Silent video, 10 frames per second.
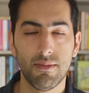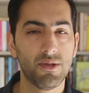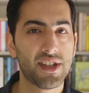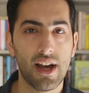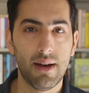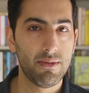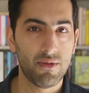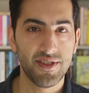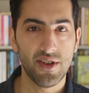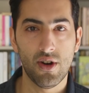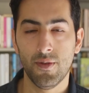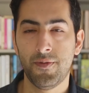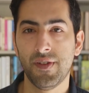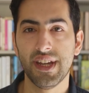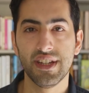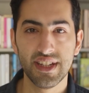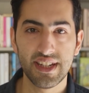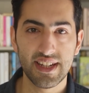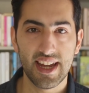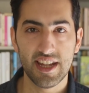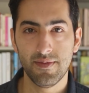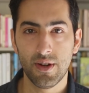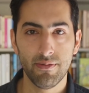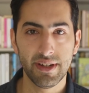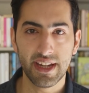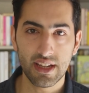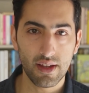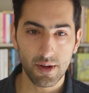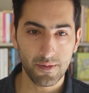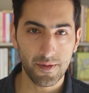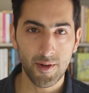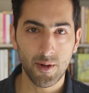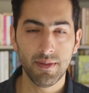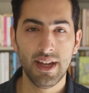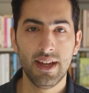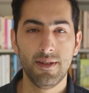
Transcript: most common ones are fade in at the very beginning of your film,